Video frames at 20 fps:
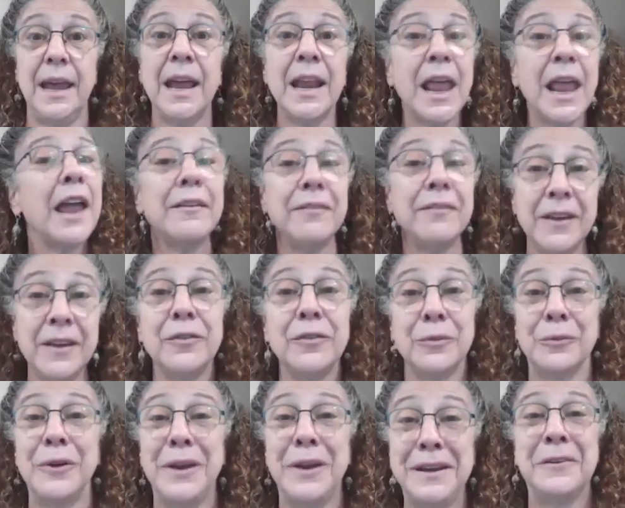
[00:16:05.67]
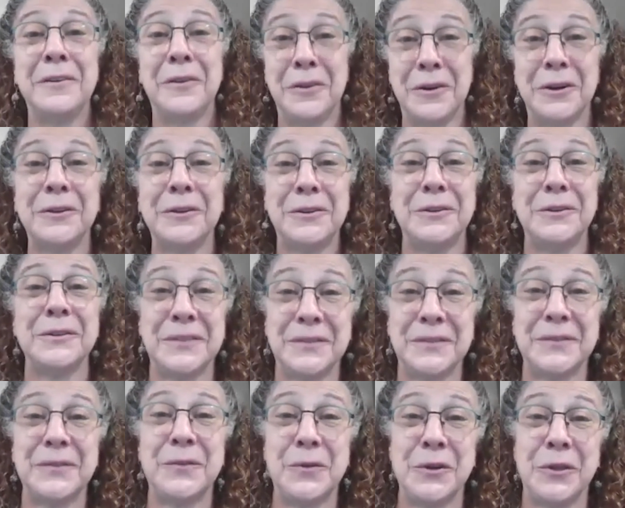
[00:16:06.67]
And I've even written articles
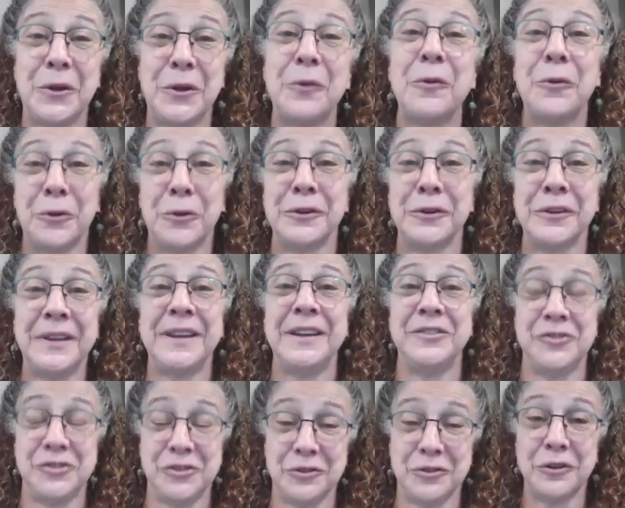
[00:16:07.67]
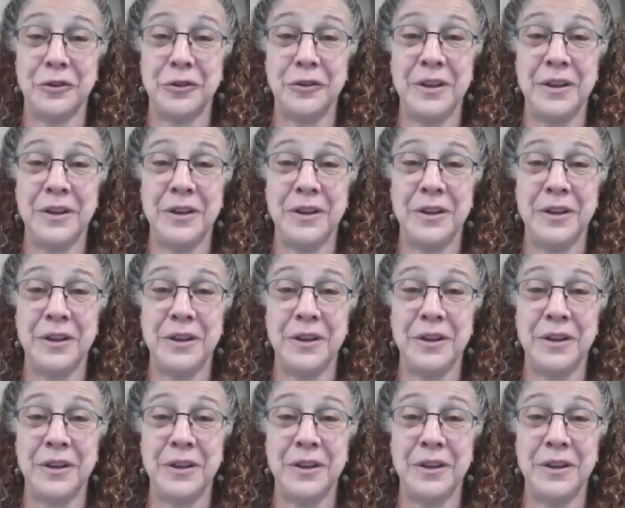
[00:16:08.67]
for the Quarterly Journal.